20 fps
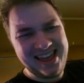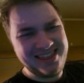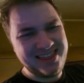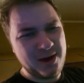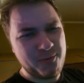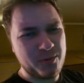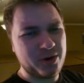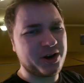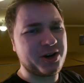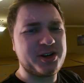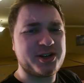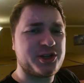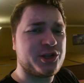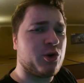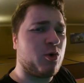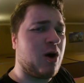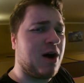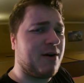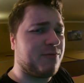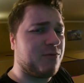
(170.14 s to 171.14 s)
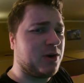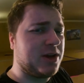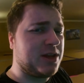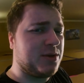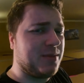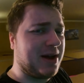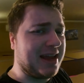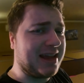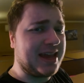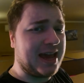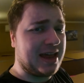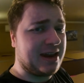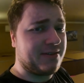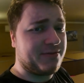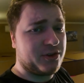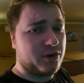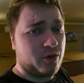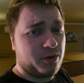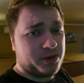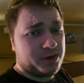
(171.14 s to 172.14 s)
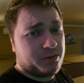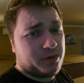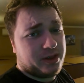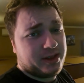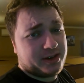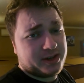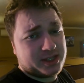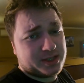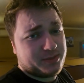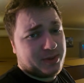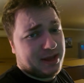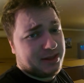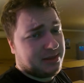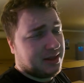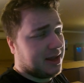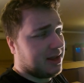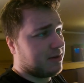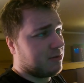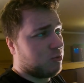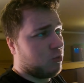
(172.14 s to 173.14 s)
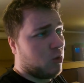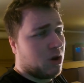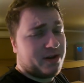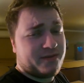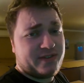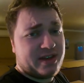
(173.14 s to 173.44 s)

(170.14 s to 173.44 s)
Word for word: then we're gonna show off what you might get if you're only willing to spend like one